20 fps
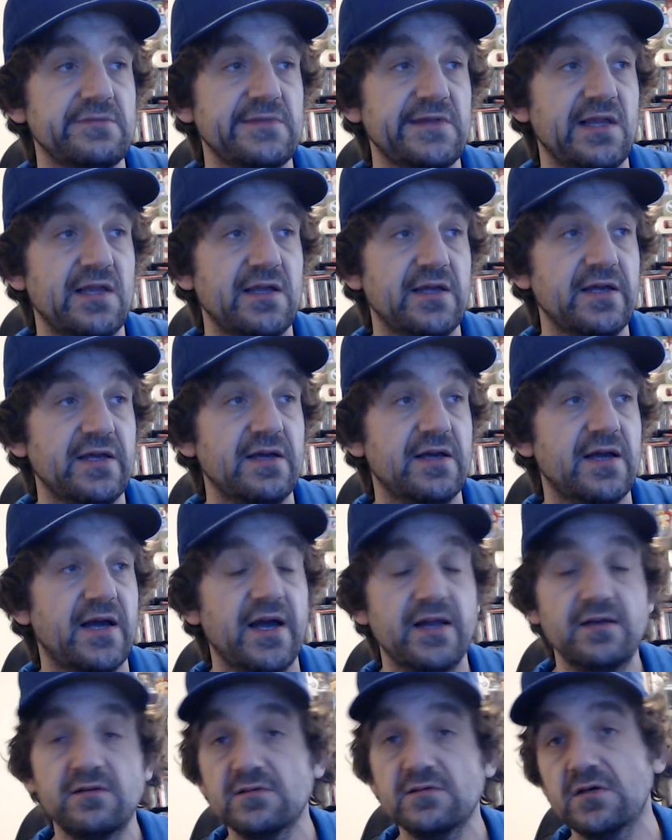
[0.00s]
yeah,
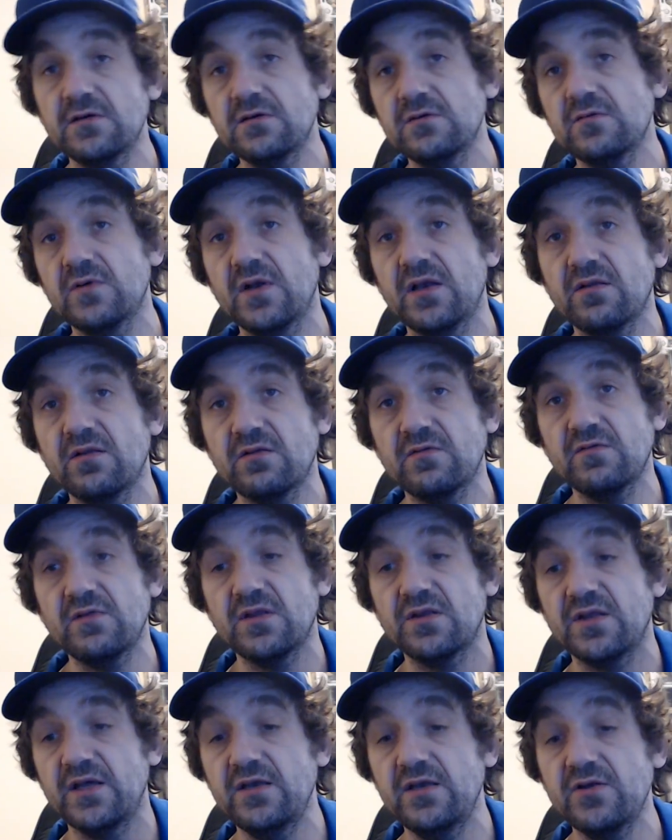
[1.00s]
I don't know what else to
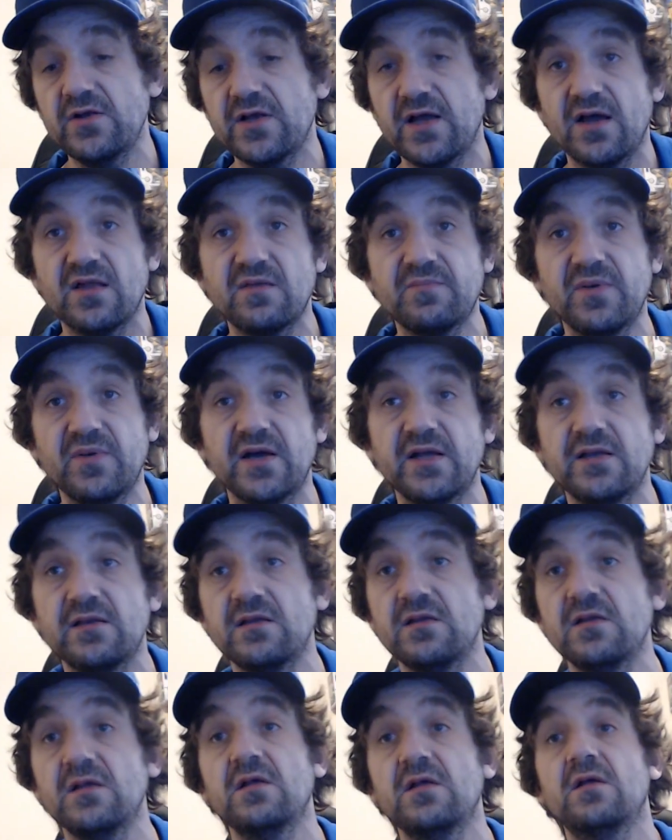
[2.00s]
really say to you guys, but
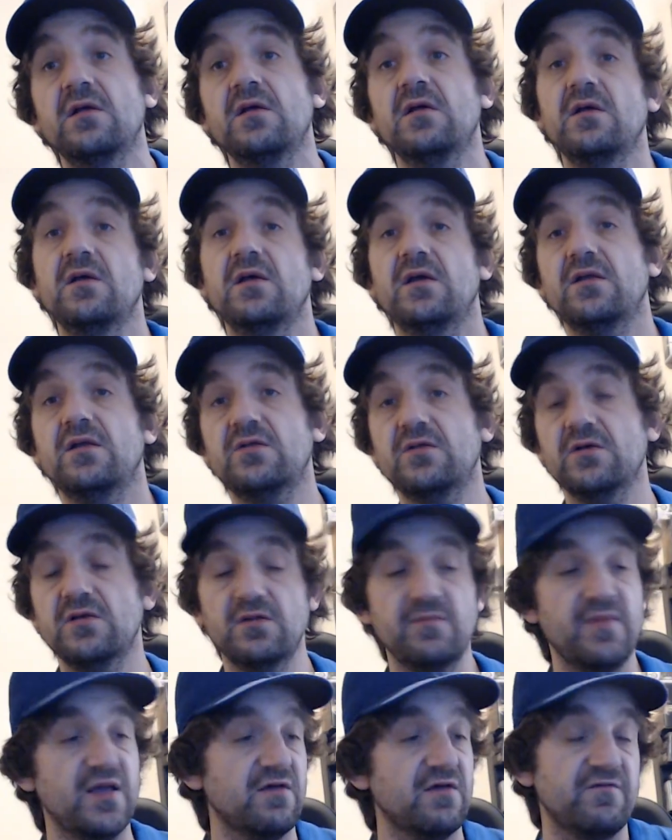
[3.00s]
it's good
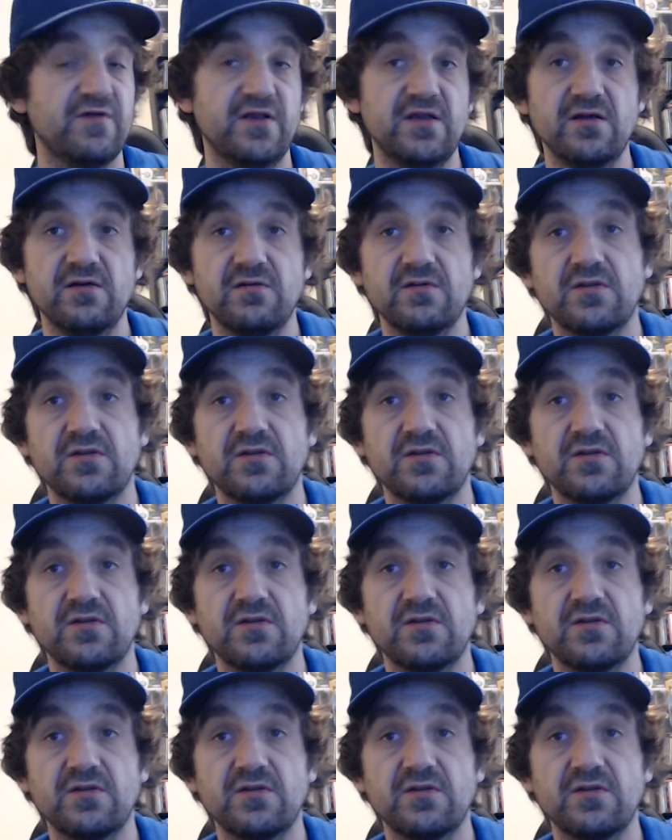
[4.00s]
to make a video.